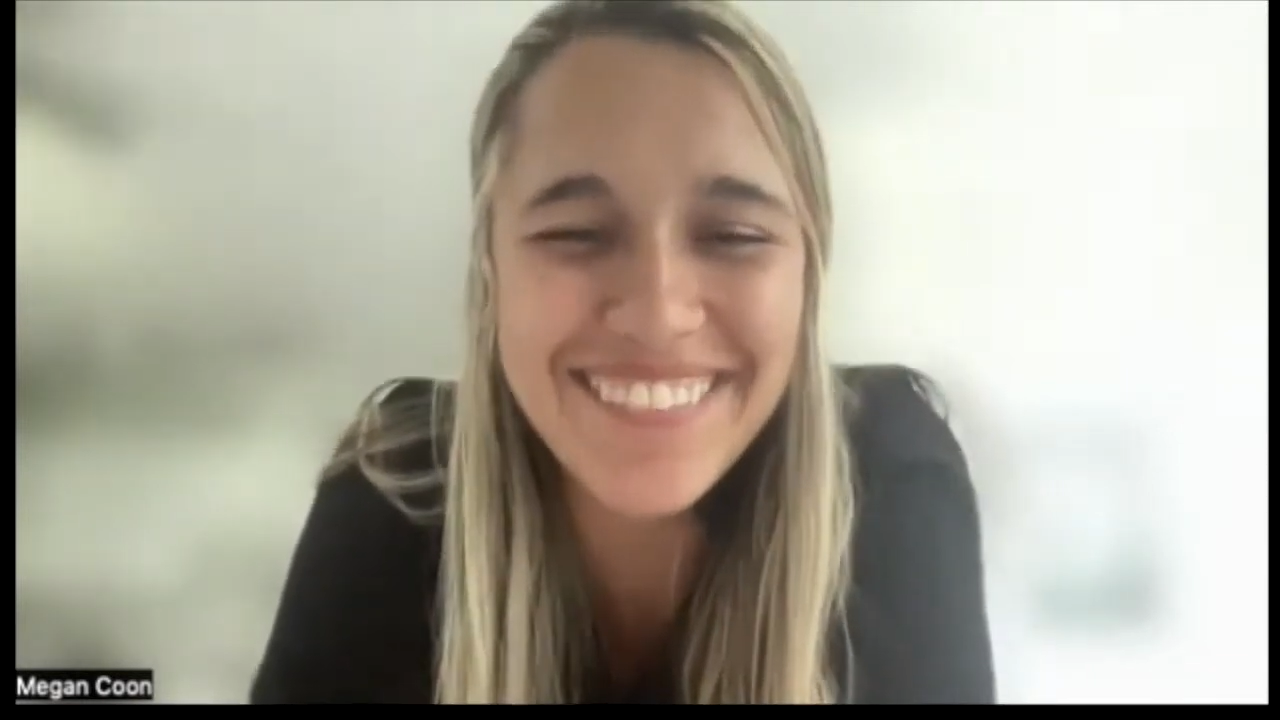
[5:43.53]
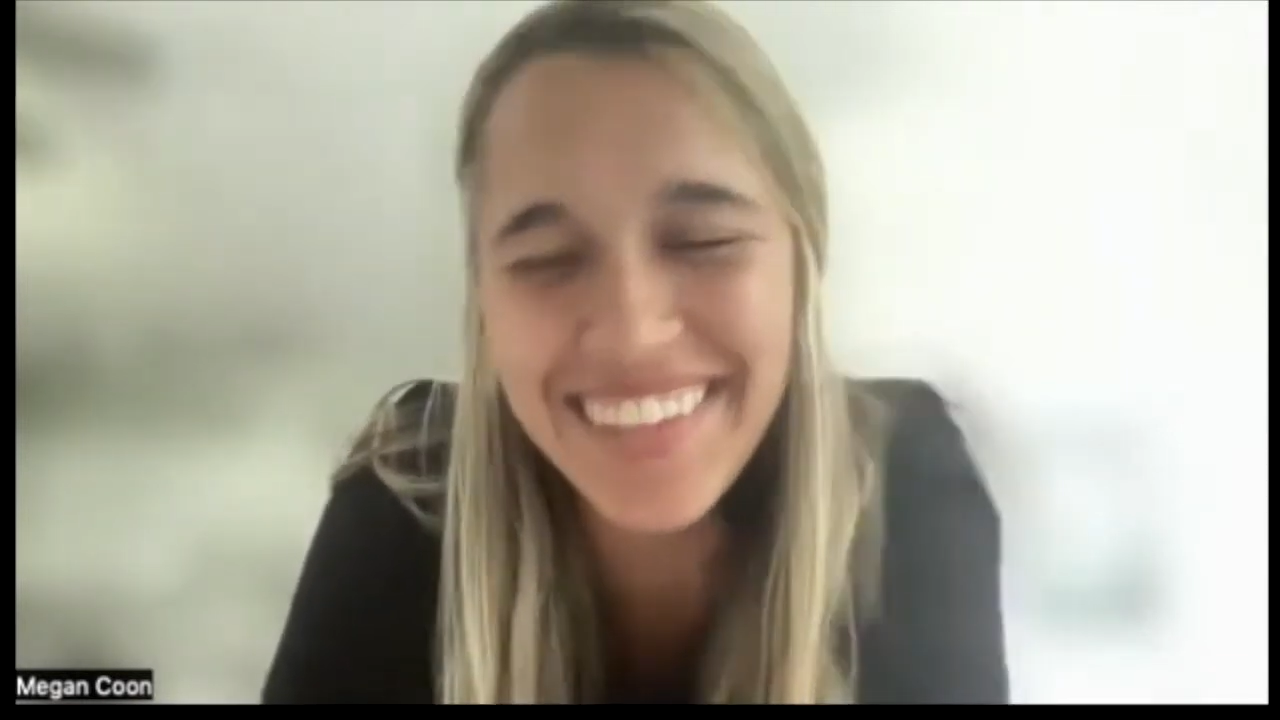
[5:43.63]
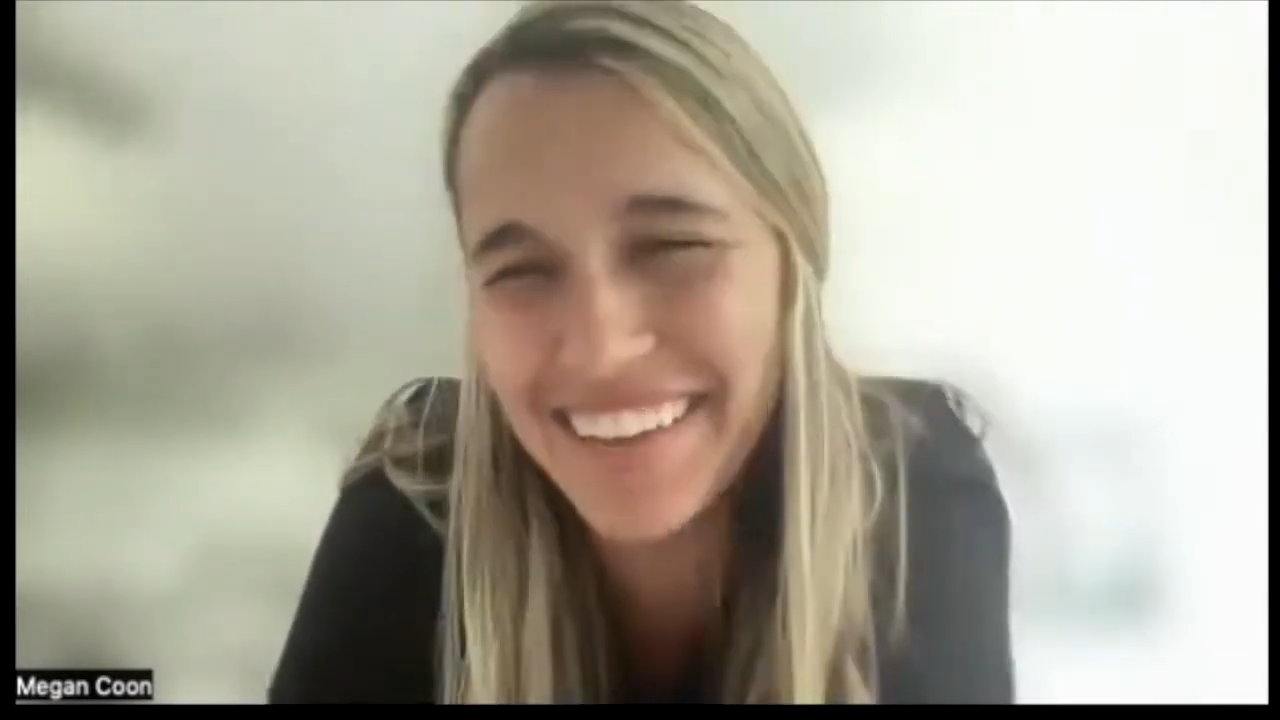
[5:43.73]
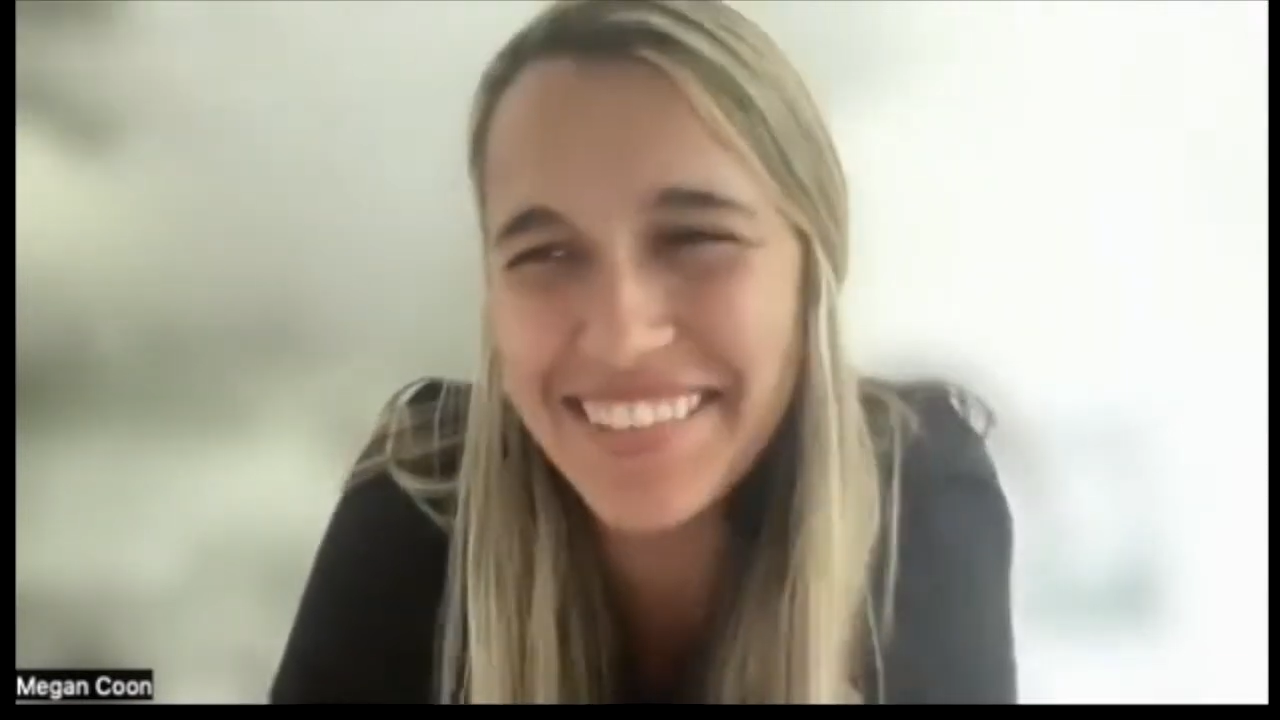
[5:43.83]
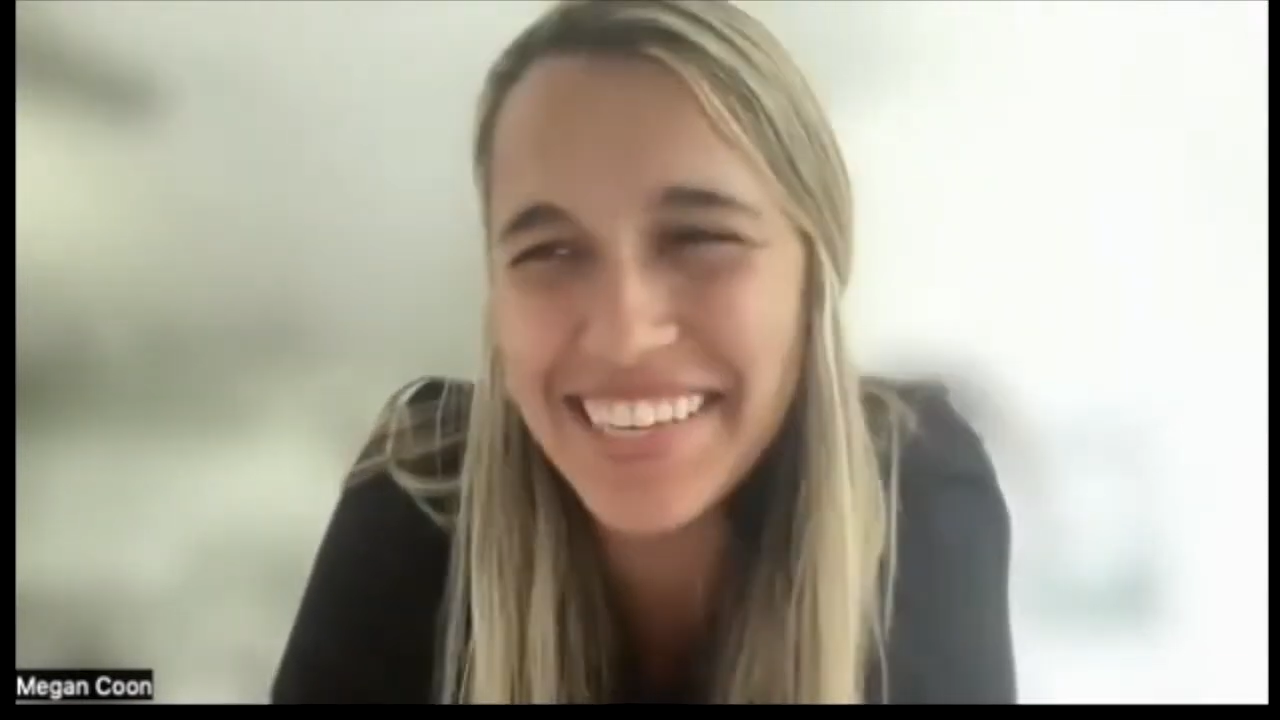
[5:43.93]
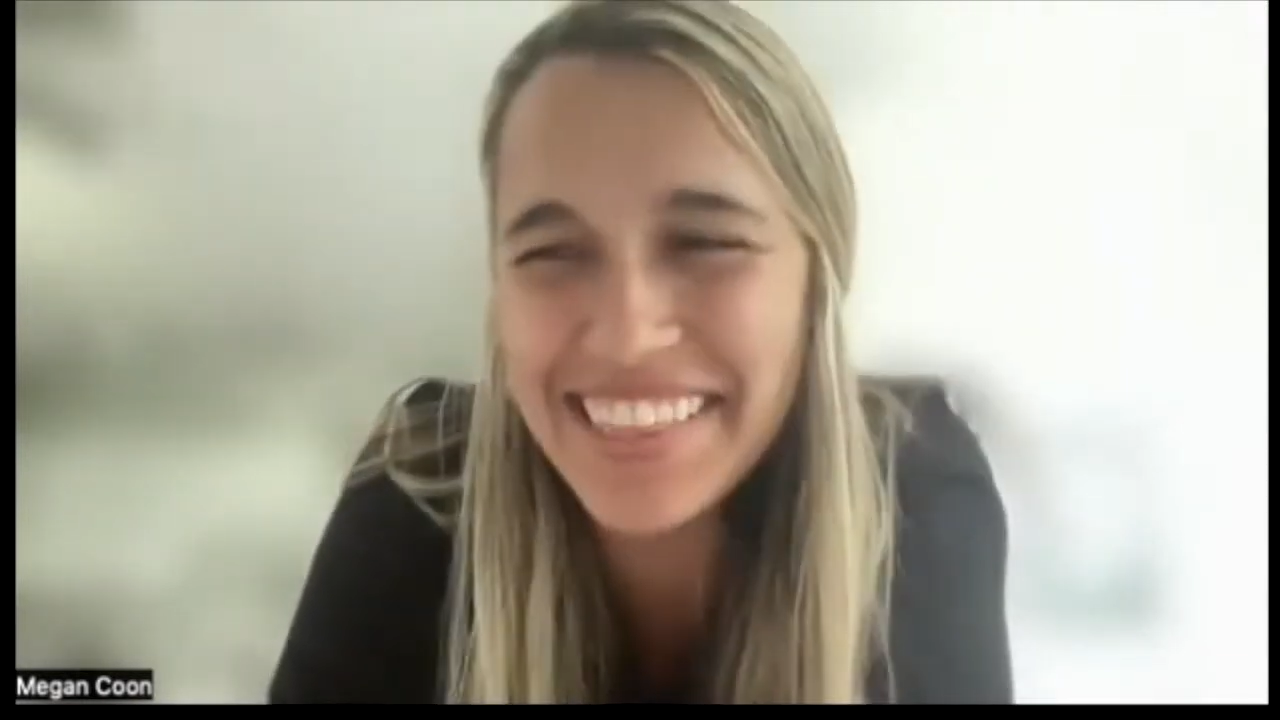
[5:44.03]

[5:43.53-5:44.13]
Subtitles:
loved